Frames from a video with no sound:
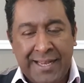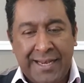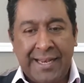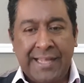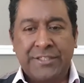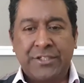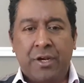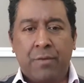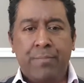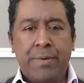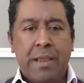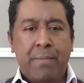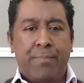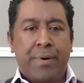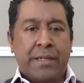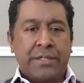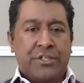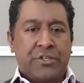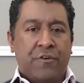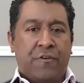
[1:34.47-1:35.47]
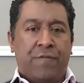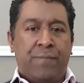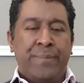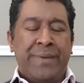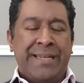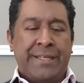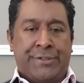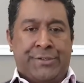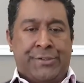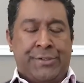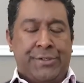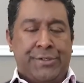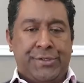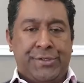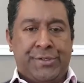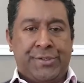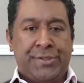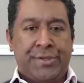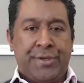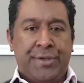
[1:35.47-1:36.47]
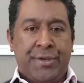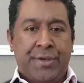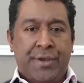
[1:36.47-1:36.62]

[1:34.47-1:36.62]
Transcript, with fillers: Let's not be a bunch of ministers